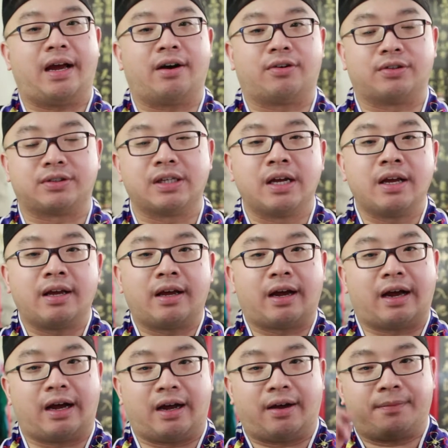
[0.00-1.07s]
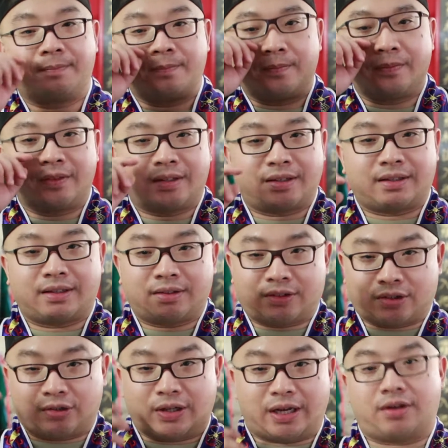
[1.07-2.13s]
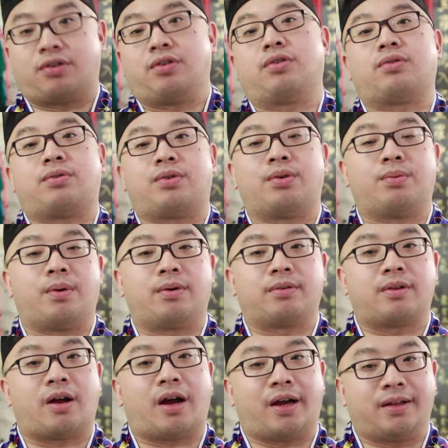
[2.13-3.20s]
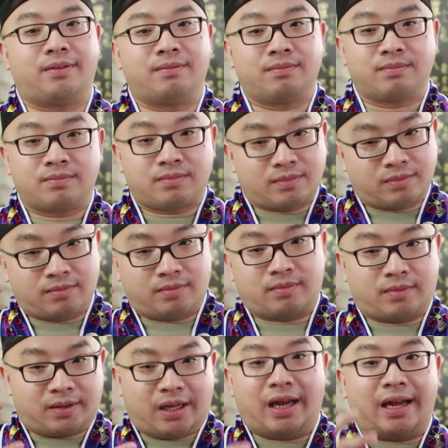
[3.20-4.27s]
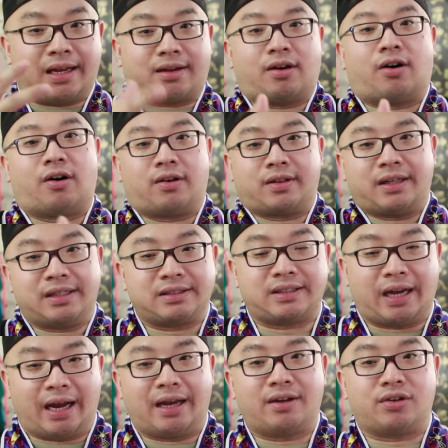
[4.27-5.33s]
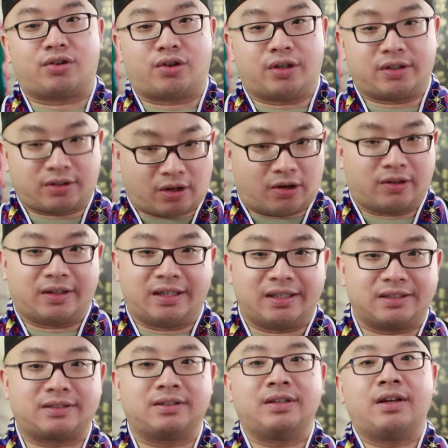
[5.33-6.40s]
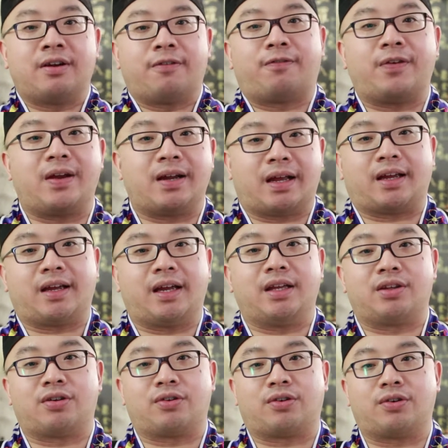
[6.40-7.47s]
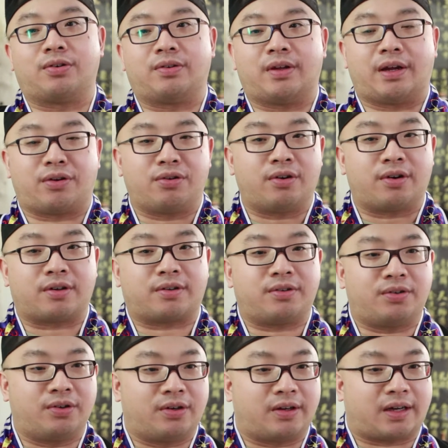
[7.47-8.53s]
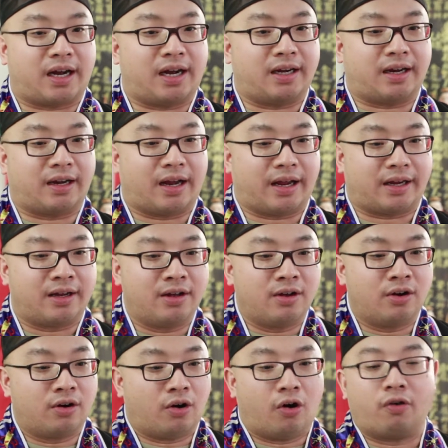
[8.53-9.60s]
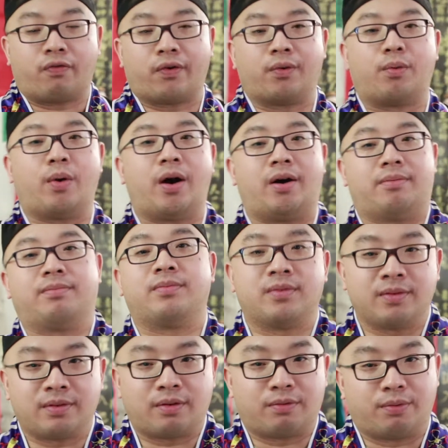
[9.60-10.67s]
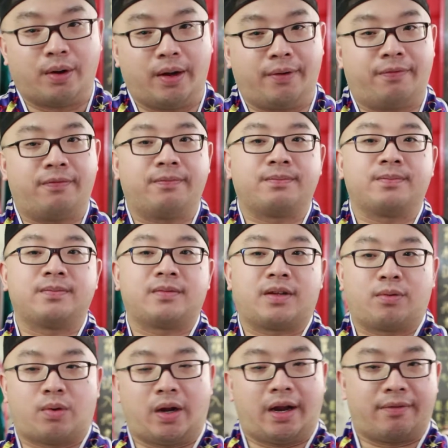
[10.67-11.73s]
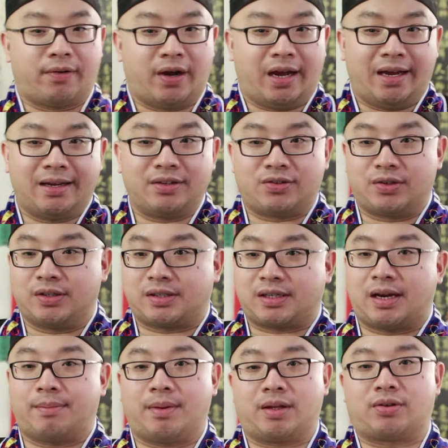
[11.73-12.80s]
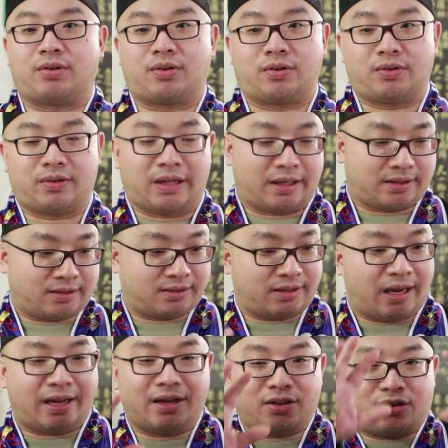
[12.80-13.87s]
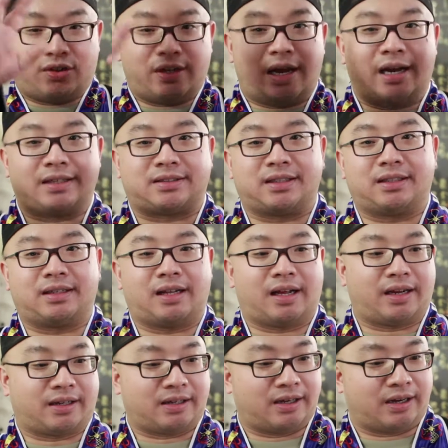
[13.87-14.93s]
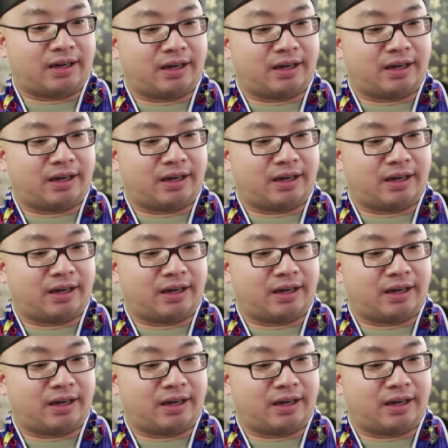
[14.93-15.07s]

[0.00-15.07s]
else, so that you will not take all these energies, all these feeling into you. You're kind of like overwhelmed with whatever energy is coming to you, like energy as in like